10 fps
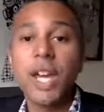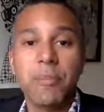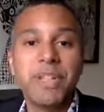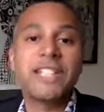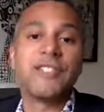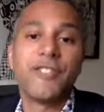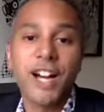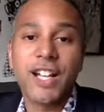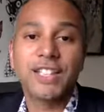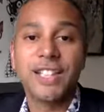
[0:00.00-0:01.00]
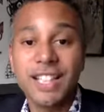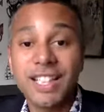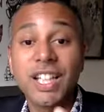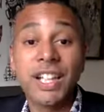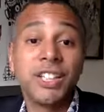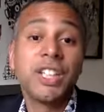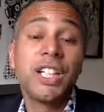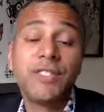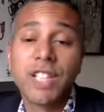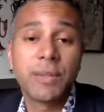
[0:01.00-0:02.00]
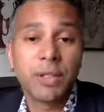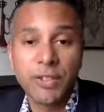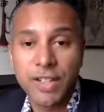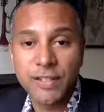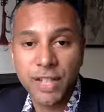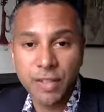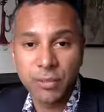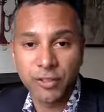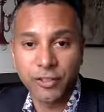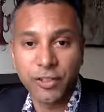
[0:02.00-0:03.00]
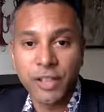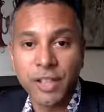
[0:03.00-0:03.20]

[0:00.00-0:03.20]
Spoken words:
busy fast and let's achieve something we've never done before.